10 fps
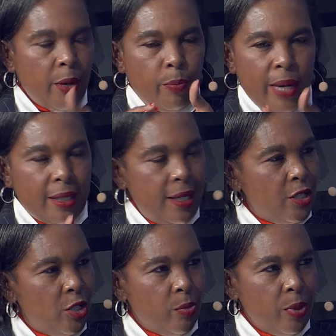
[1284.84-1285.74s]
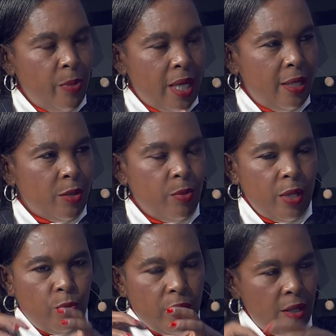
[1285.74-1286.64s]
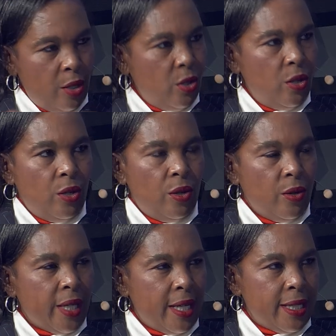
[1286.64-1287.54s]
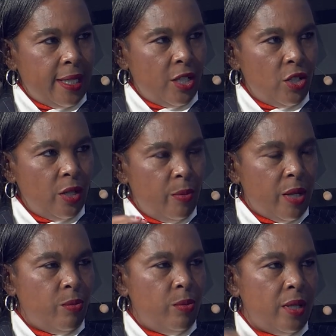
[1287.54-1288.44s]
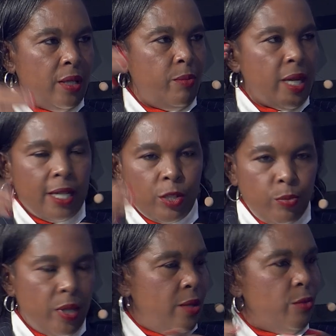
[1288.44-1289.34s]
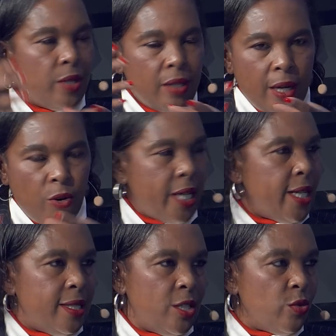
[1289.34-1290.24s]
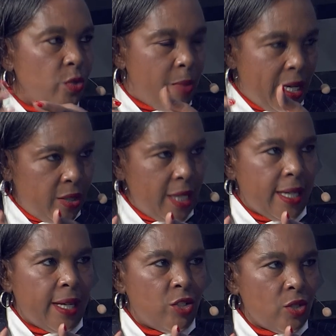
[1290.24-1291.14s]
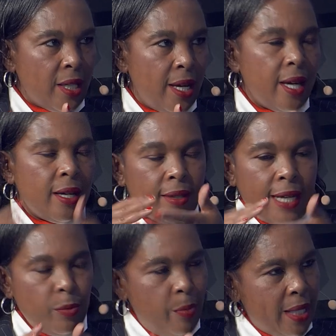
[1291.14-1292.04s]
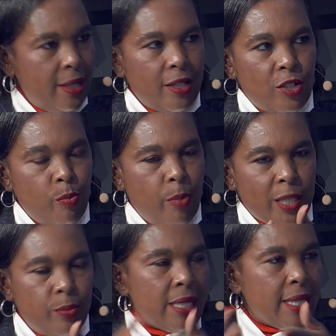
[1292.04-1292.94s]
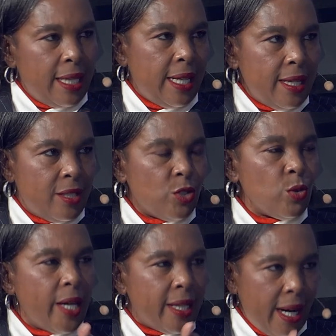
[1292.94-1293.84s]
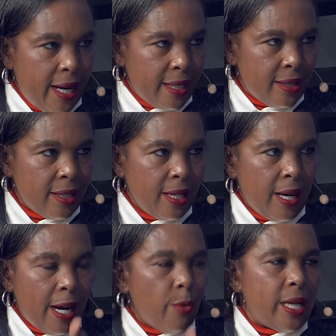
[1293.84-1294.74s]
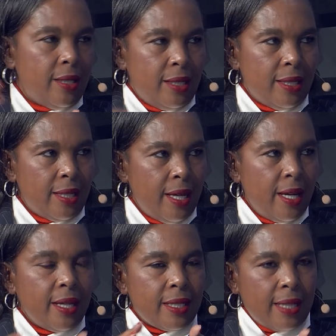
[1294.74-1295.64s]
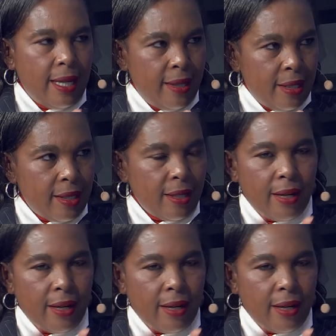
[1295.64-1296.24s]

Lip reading: Partnership, may it be with local organization, may it be with the organization from outside the country. That partnership must be tailored to enhance our needs, so that